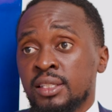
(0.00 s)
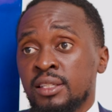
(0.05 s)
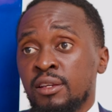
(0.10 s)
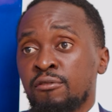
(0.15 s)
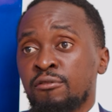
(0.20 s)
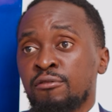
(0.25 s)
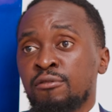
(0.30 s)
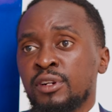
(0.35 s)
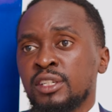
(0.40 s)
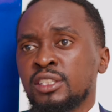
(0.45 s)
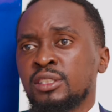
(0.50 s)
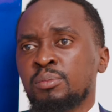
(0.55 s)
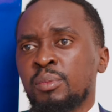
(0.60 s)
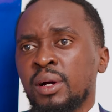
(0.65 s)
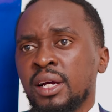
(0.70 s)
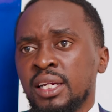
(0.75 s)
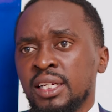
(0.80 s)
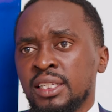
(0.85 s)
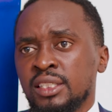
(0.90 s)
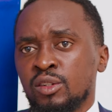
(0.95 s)
fresh
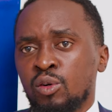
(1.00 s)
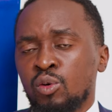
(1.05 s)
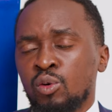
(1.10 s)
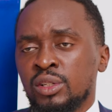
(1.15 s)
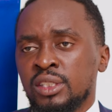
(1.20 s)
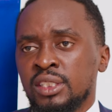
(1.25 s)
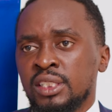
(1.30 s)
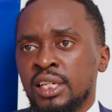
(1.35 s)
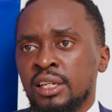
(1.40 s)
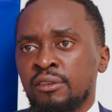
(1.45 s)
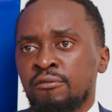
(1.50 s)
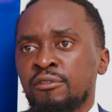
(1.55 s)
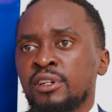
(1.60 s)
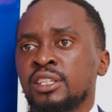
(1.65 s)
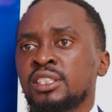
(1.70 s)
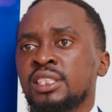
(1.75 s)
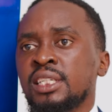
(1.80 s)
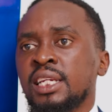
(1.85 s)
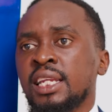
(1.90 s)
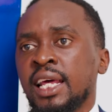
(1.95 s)
market, or it's a
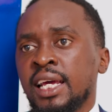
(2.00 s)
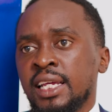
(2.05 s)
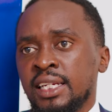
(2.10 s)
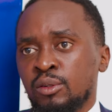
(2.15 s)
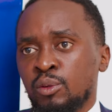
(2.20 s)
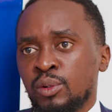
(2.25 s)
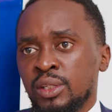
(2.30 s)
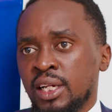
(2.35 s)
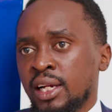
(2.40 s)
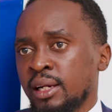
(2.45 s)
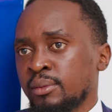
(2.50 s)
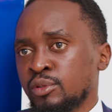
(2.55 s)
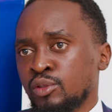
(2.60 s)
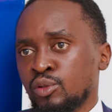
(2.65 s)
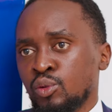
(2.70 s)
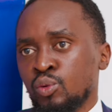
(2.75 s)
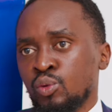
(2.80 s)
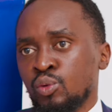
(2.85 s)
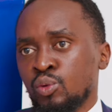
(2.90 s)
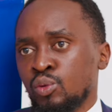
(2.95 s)
virgin land when it comes
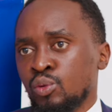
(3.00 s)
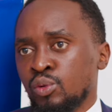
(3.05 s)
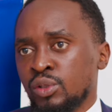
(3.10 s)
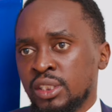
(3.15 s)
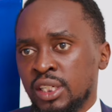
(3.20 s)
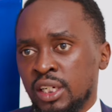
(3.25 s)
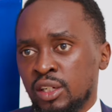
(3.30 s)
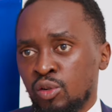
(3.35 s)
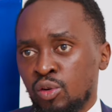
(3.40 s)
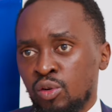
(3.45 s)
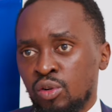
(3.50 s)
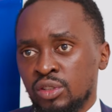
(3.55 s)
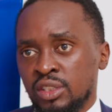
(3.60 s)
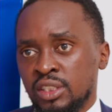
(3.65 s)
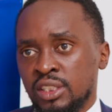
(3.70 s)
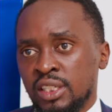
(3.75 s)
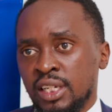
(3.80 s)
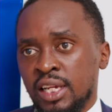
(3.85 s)
to technology,